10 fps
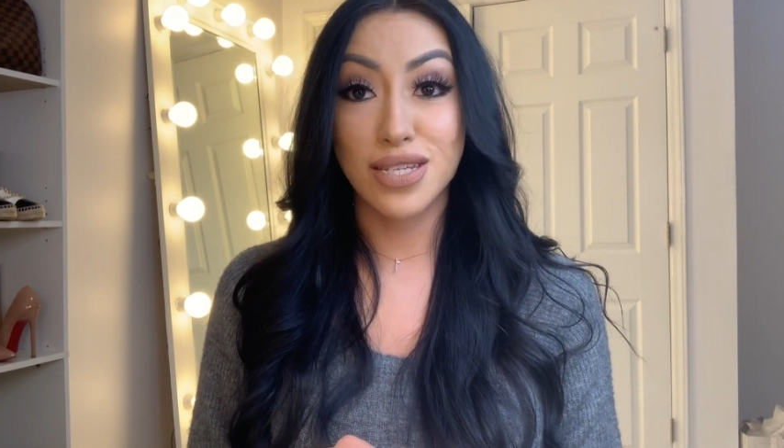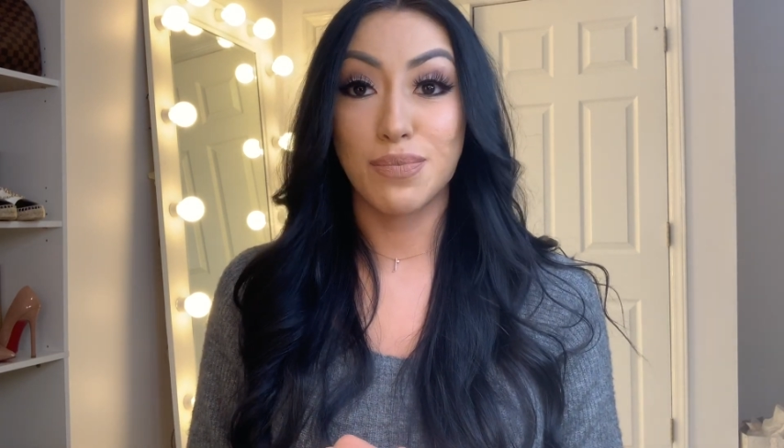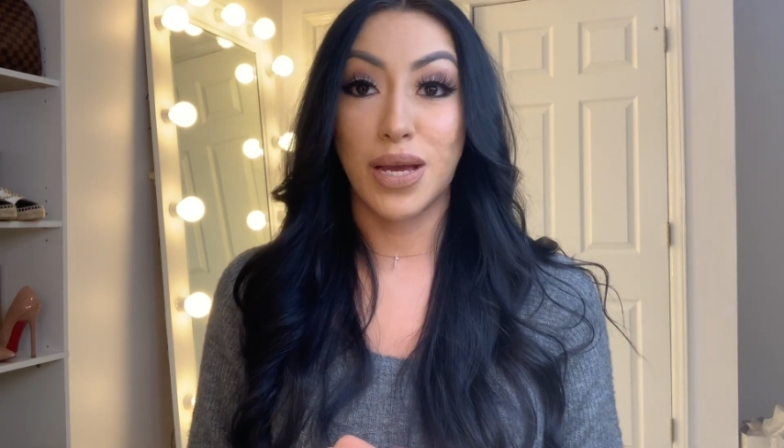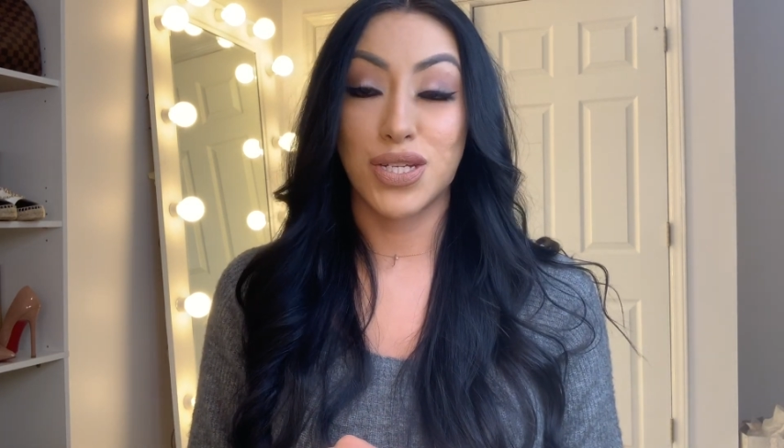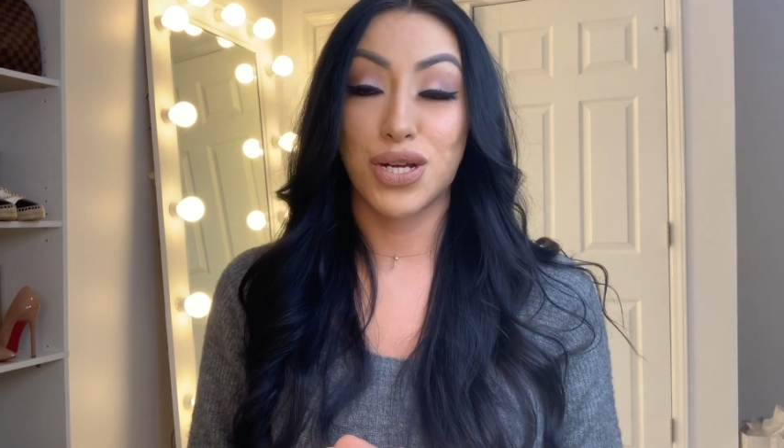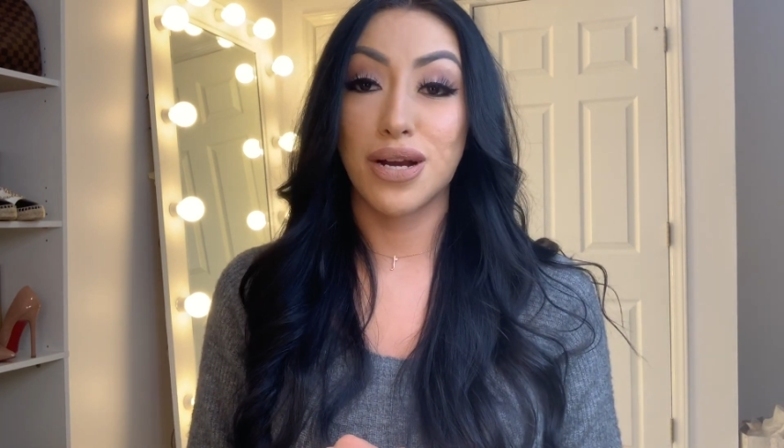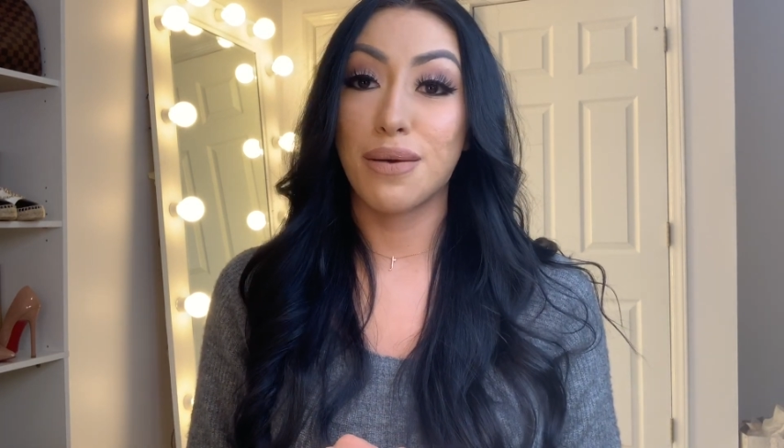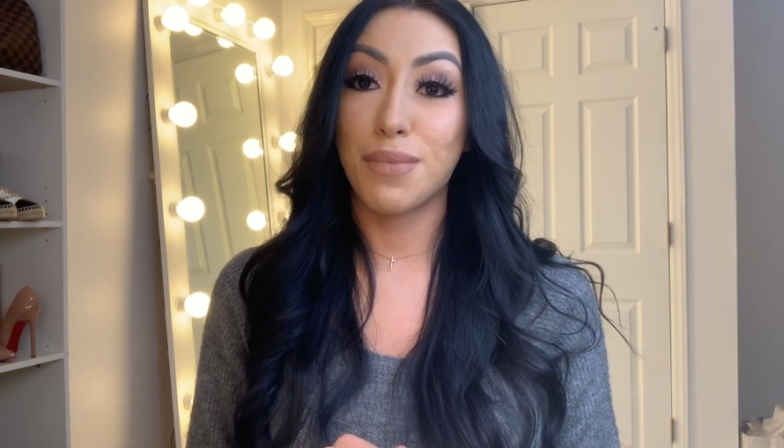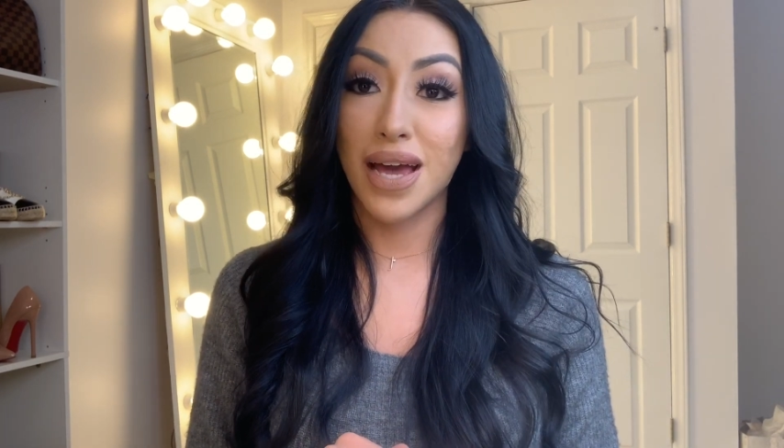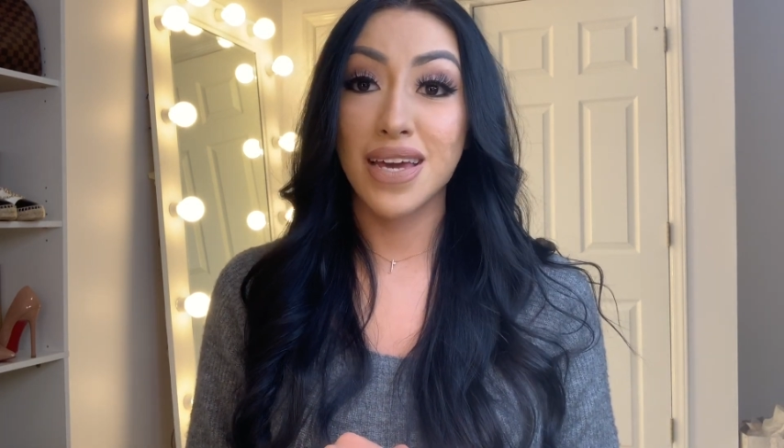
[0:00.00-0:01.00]
to measure
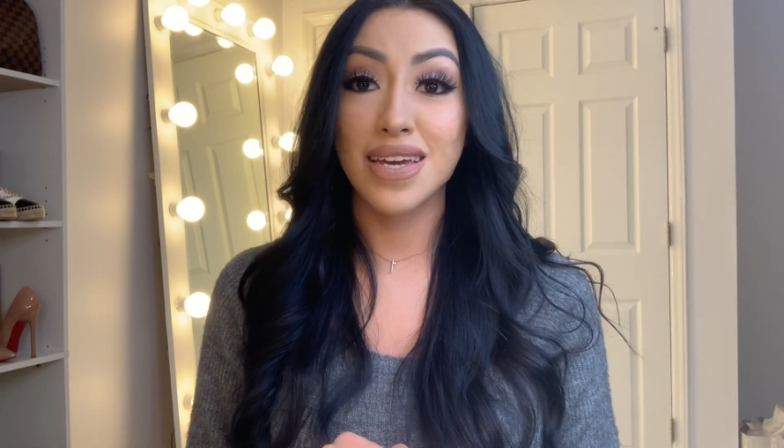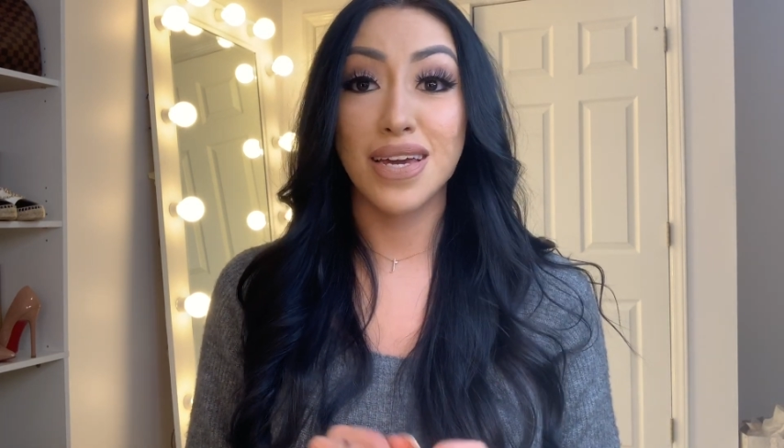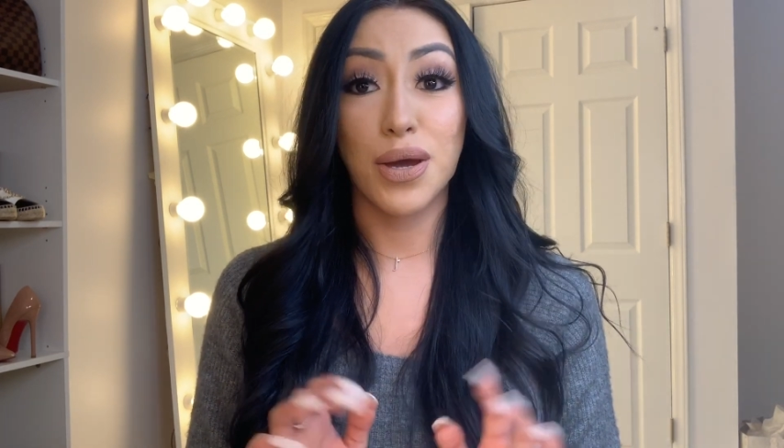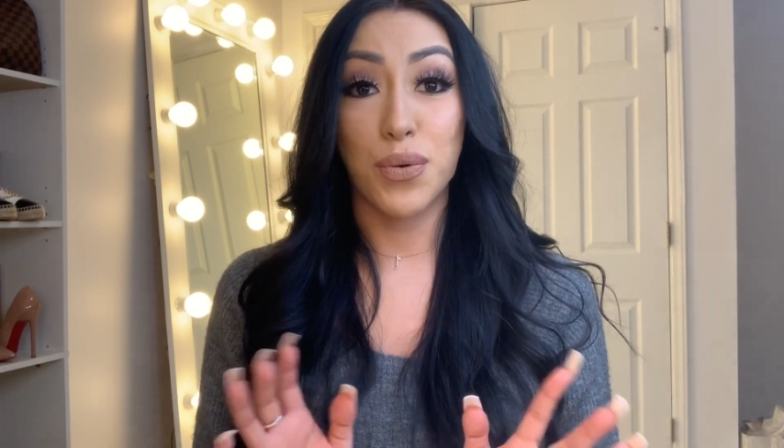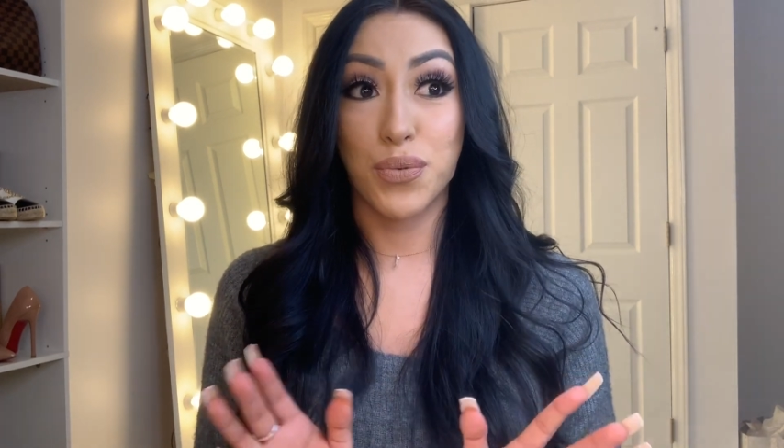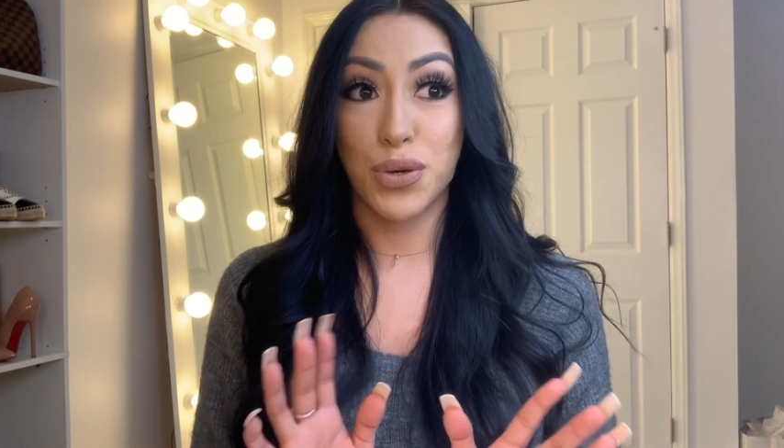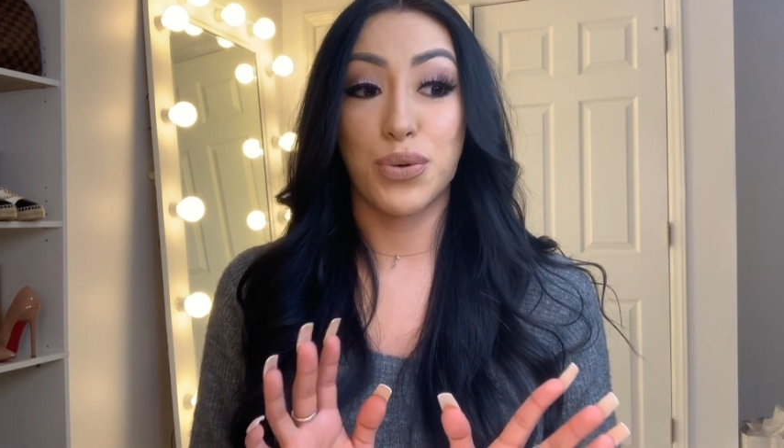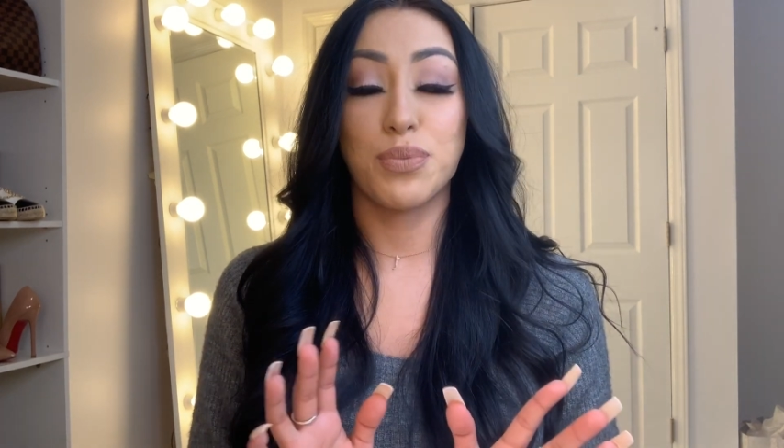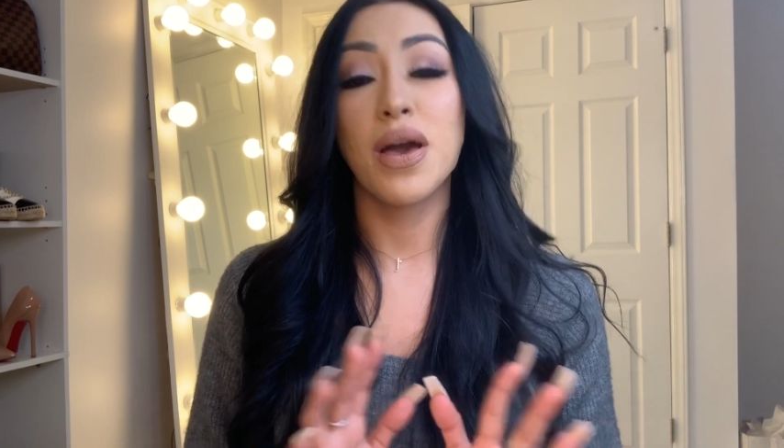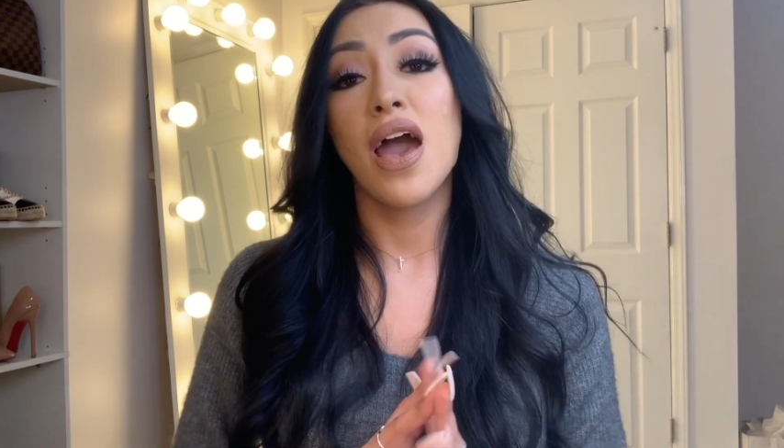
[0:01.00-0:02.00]
my
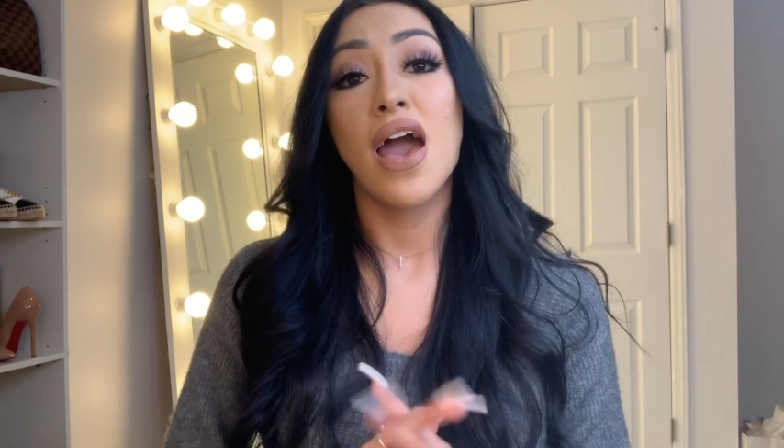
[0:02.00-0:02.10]
room,